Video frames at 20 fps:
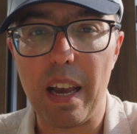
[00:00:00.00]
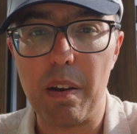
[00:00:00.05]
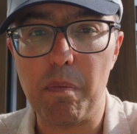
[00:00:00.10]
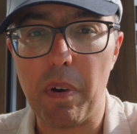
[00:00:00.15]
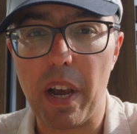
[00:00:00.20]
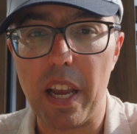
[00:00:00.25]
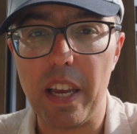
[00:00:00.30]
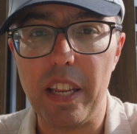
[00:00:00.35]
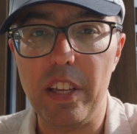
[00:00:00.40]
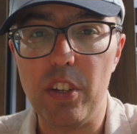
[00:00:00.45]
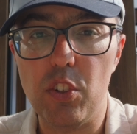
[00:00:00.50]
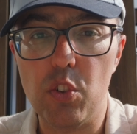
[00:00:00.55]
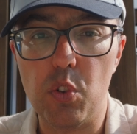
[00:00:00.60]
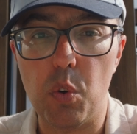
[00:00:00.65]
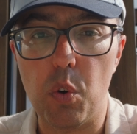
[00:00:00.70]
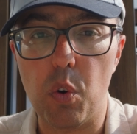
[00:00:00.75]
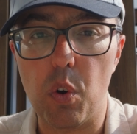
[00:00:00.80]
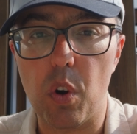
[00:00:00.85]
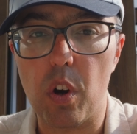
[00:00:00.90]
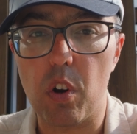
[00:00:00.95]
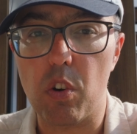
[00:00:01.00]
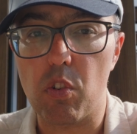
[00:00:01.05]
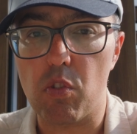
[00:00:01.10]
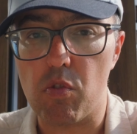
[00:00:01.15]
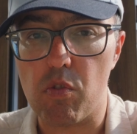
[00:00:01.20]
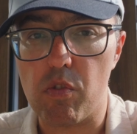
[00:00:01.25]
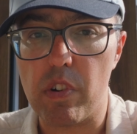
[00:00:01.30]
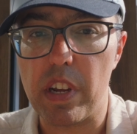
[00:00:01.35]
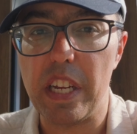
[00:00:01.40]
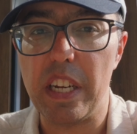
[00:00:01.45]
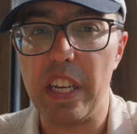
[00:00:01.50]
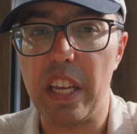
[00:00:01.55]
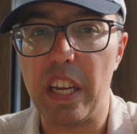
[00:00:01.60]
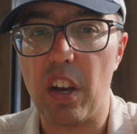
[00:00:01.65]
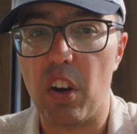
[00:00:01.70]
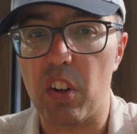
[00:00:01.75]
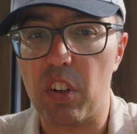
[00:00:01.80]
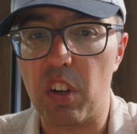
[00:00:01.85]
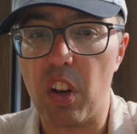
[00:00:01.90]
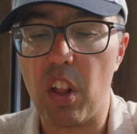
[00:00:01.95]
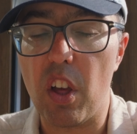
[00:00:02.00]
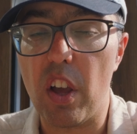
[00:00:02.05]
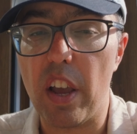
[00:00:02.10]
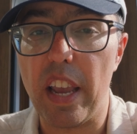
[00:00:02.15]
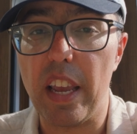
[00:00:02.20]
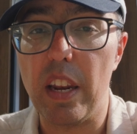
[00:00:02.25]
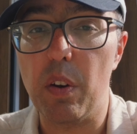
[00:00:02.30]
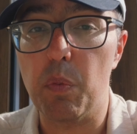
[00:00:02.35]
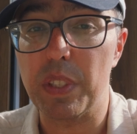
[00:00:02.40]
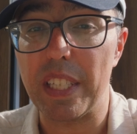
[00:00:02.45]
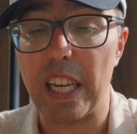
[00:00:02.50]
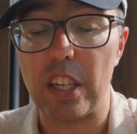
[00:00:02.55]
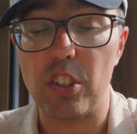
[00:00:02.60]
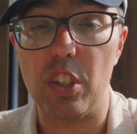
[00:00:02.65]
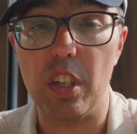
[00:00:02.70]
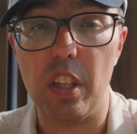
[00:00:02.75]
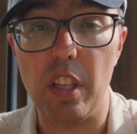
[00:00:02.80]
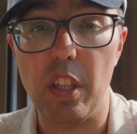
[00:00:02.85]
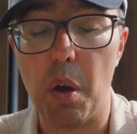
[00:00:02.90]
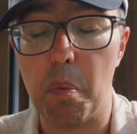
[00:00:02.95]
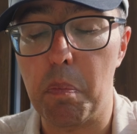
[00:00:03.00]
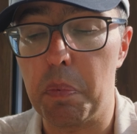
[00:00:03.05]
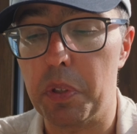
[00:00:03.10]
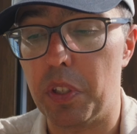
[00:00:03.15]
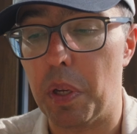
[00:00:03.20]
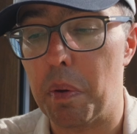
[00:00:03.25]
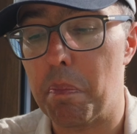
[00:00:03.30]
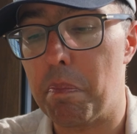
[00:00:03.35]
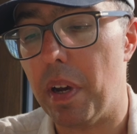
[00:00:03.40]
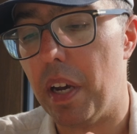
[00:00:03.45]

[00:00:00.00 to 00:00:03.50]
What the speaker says: and my initial reading online was actually the opposite.